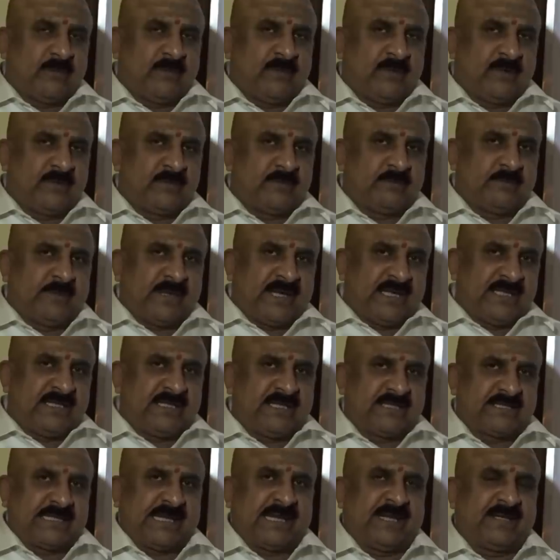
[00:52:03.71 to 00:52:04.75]
the problems
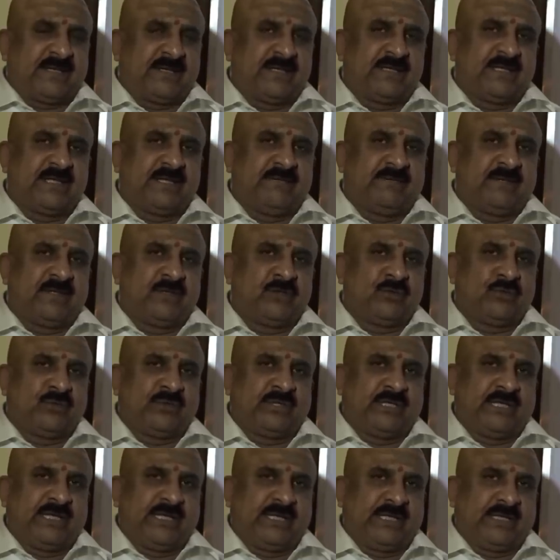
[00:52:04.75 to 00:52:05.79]
by the Saturn
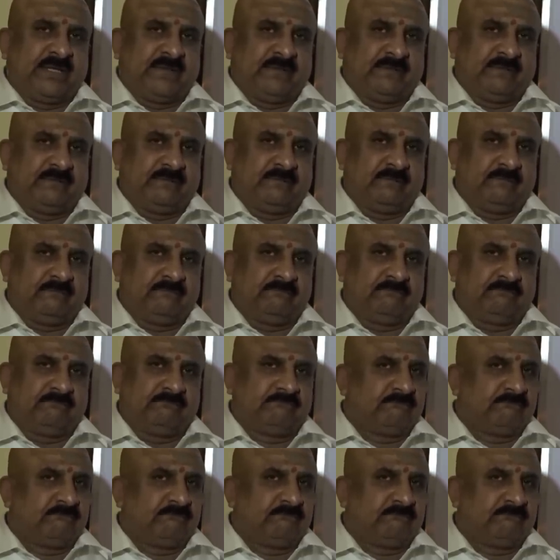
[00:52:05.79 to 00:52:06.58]
given to the native.